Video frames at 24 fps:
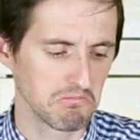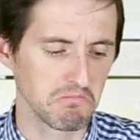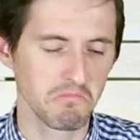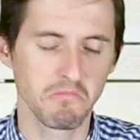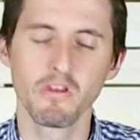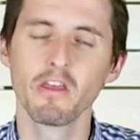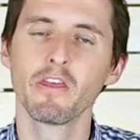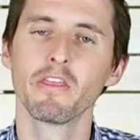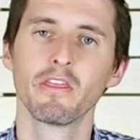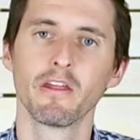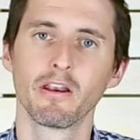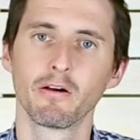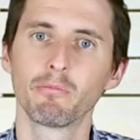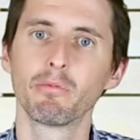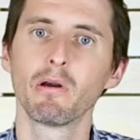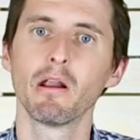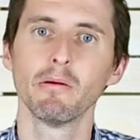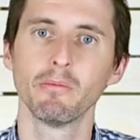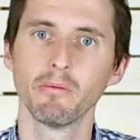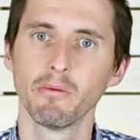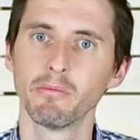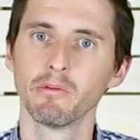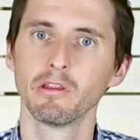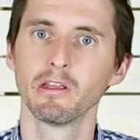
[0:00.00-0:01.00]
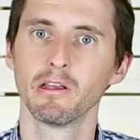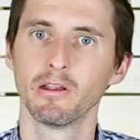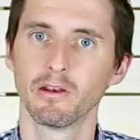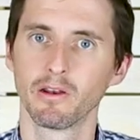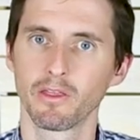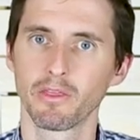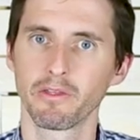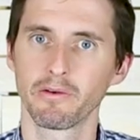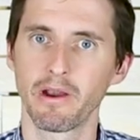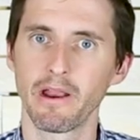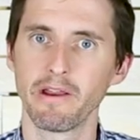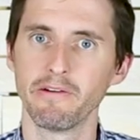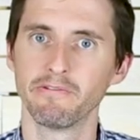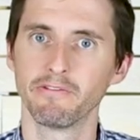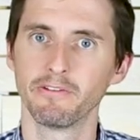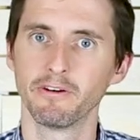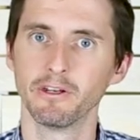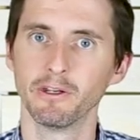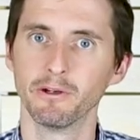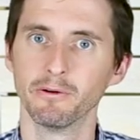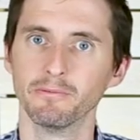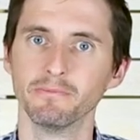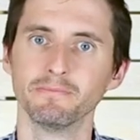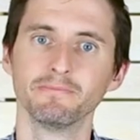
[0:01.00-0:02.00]
they're probably gonna thrive for
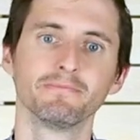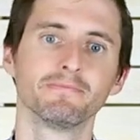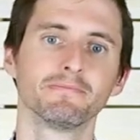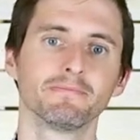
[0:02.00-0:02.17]
you.